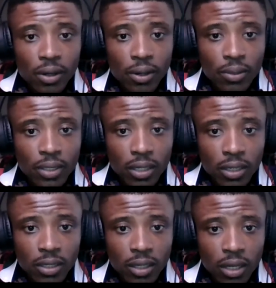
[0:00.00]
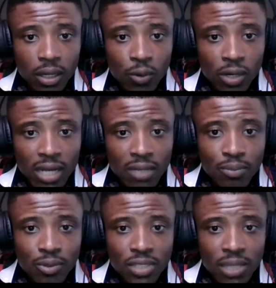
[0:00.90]
Okay, uh, what are the
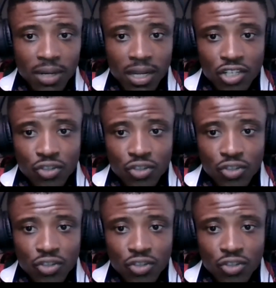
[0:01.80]
books, seminars,